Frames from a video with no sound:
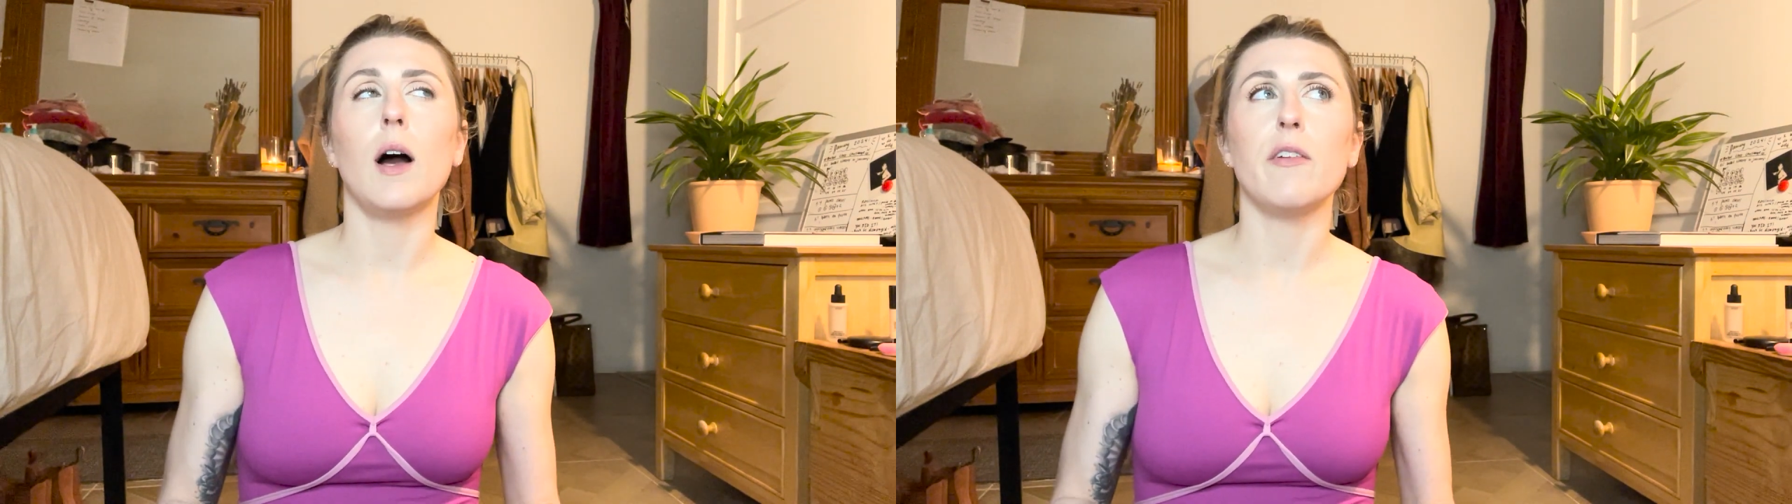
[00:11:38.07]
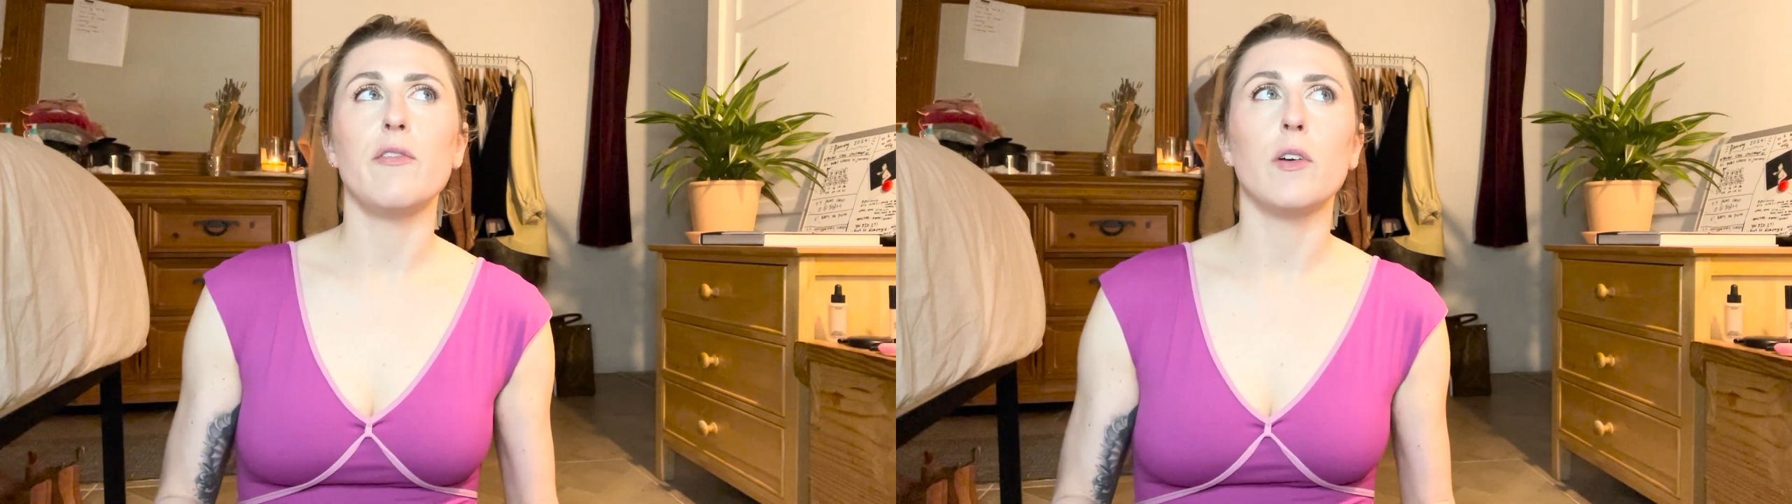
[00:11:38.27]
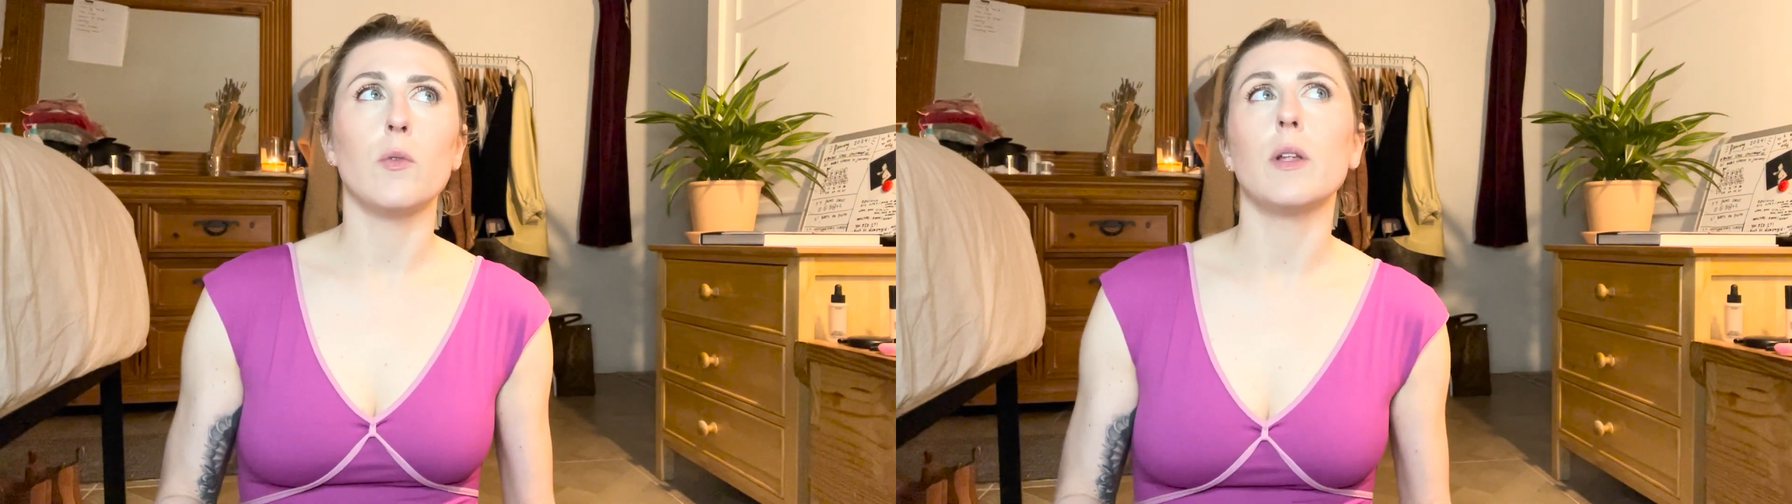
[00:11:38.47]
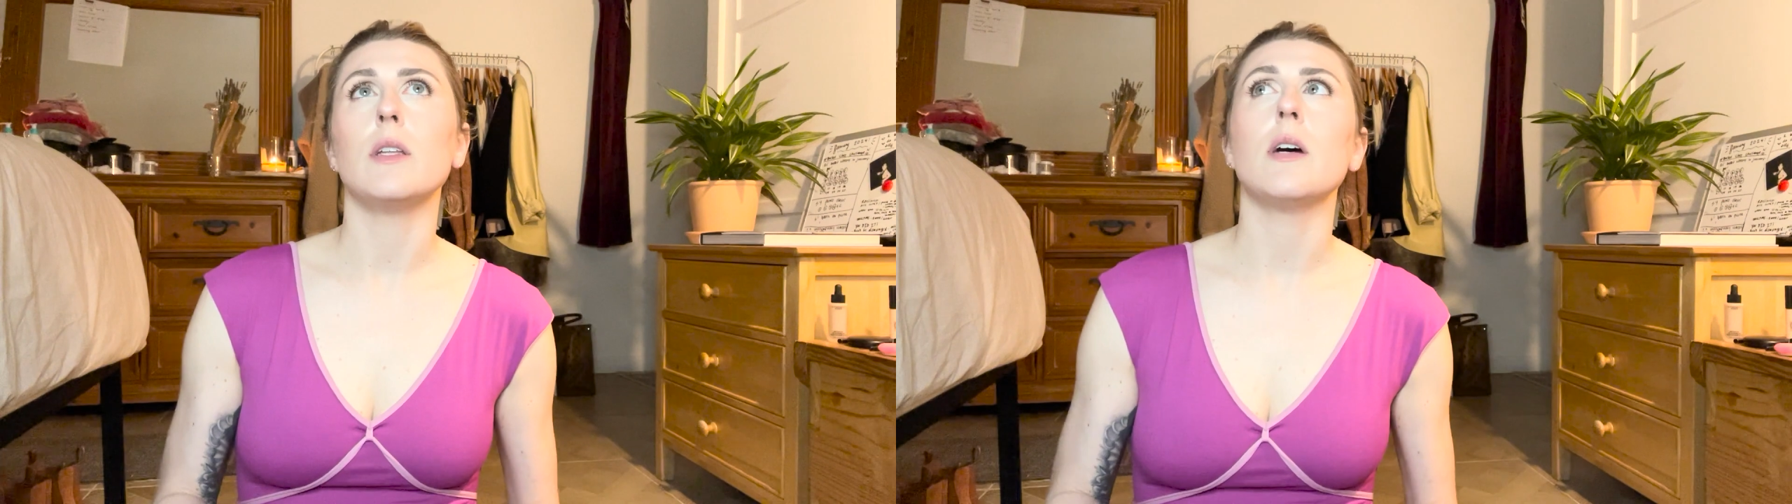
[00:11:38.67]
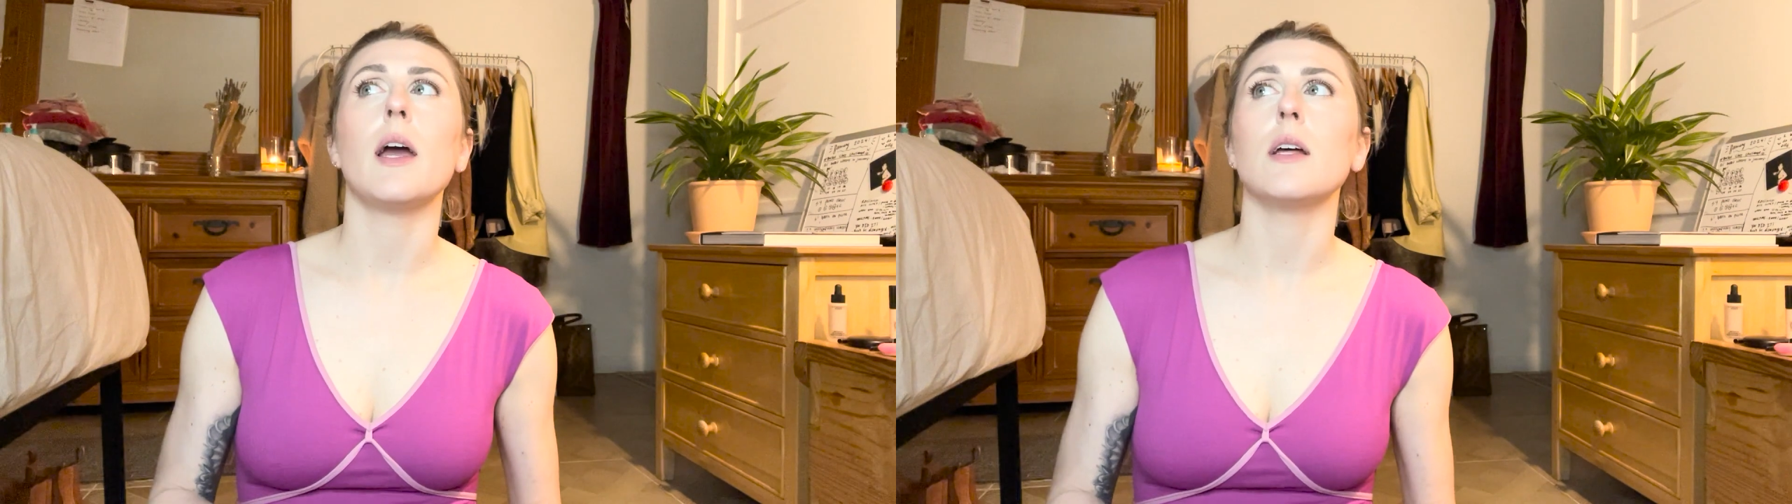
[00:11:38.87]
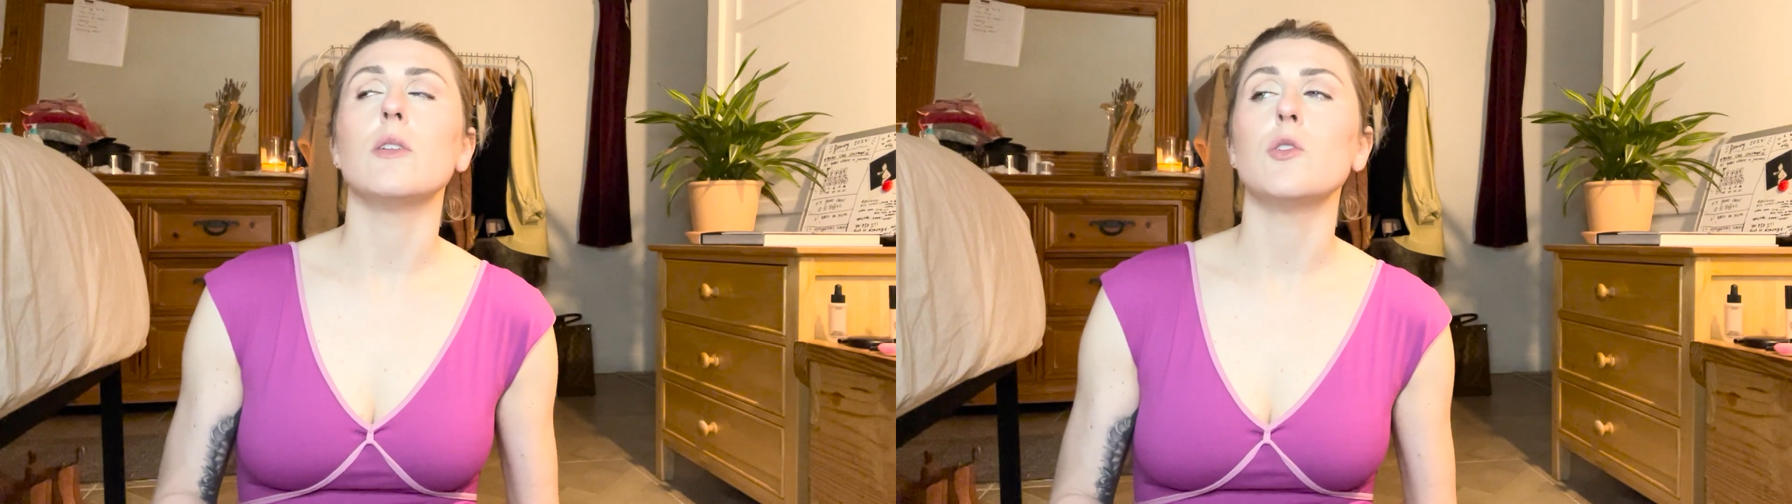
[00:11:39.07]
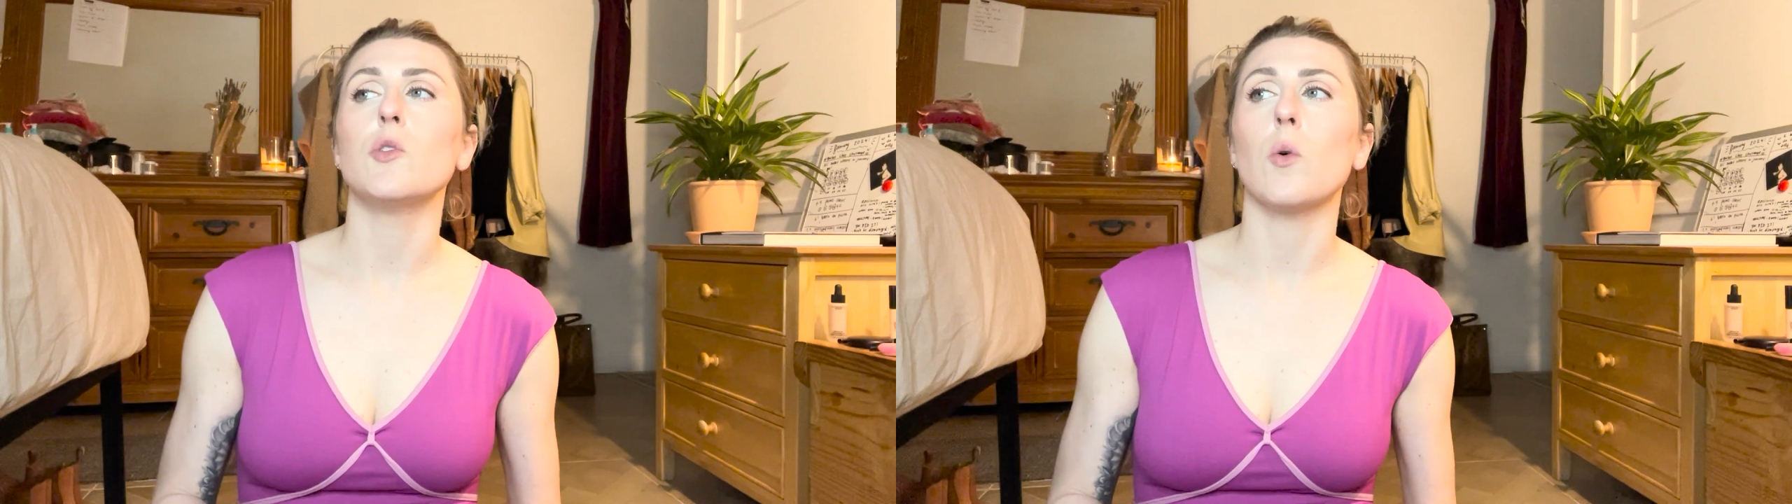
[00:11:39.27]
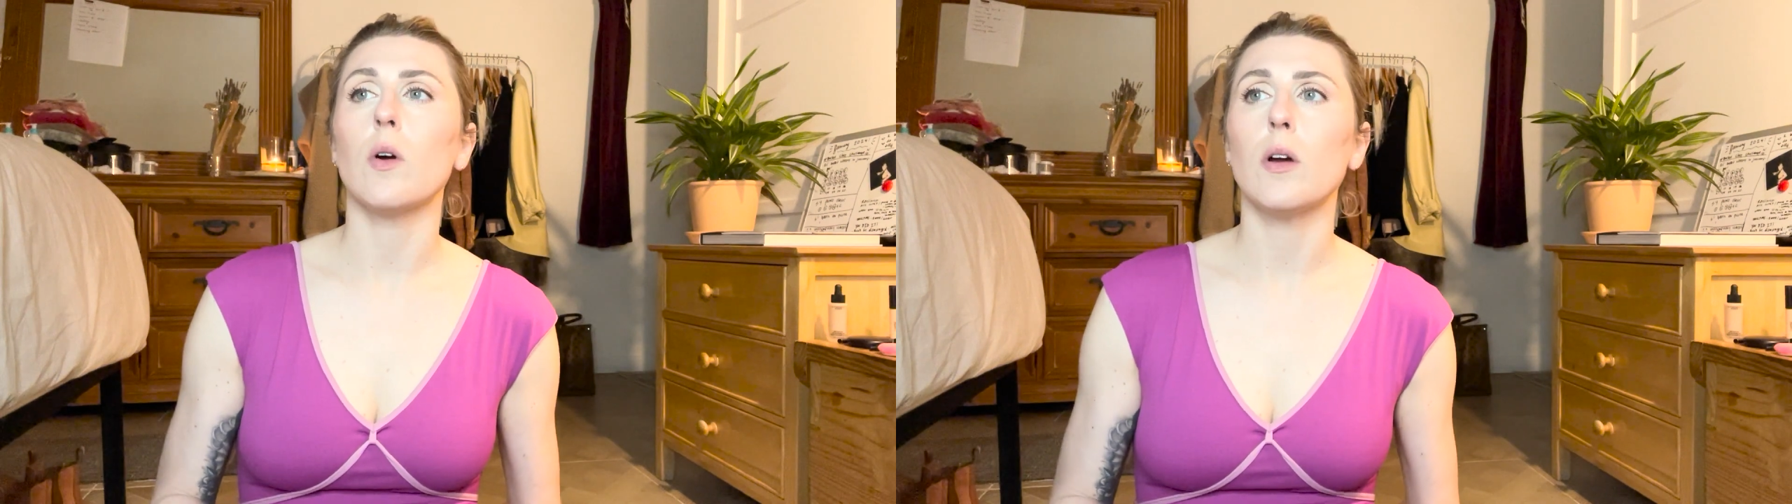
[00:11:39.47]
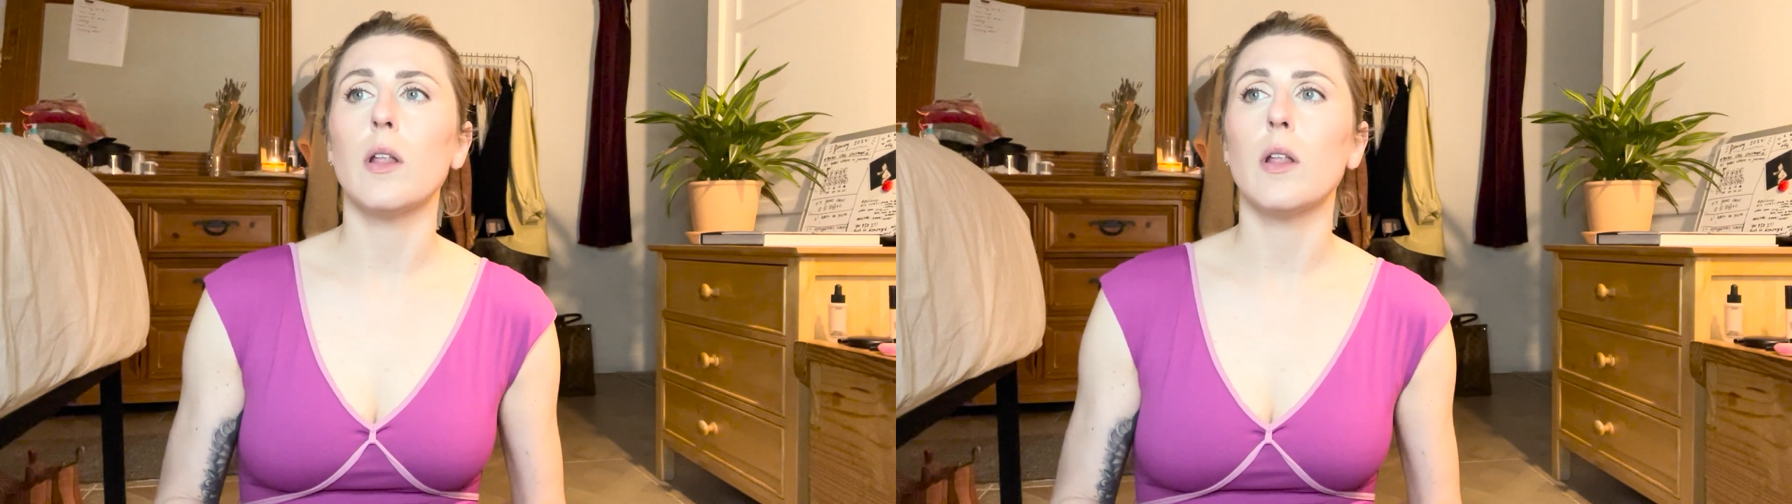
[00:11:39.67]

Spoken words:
I feel really tight and sore,